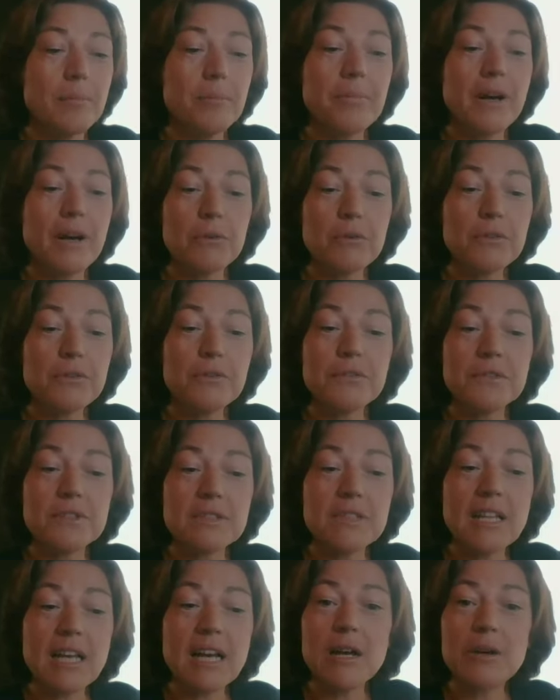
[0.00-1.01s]
powerful
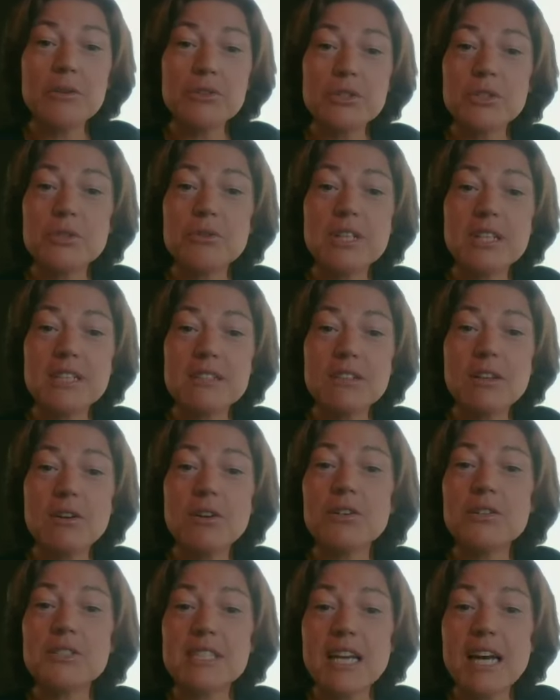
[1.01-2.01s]
now during the
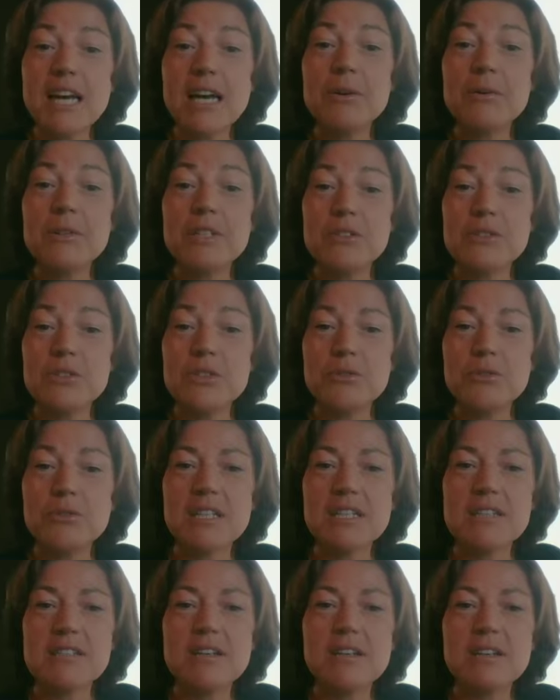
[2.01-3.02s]
lockdown and
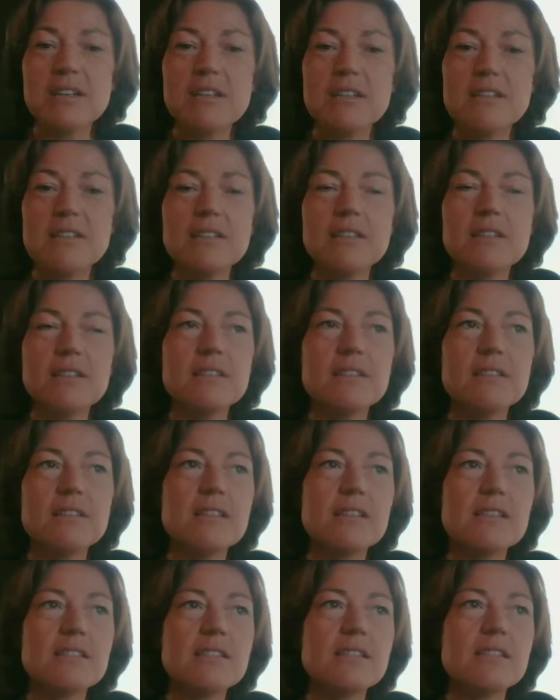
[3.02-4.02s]
during
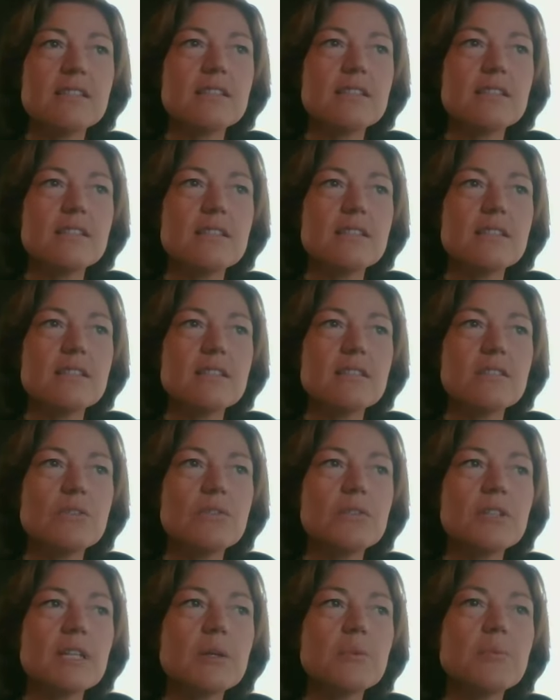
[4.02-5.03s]
this
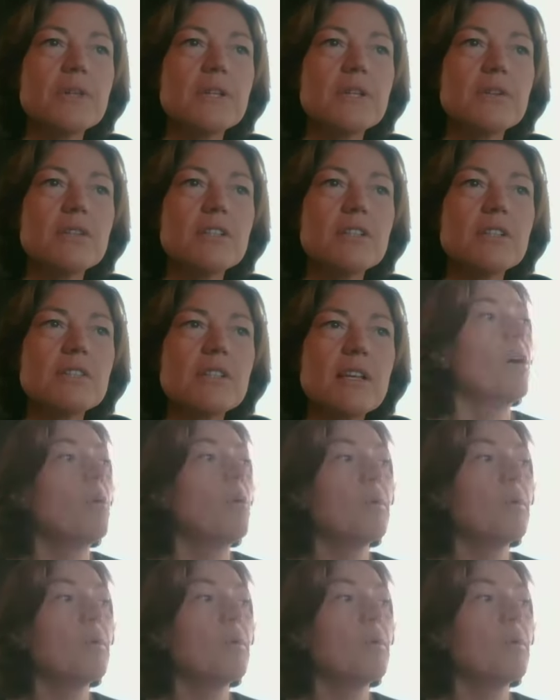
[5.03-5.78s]
unique period.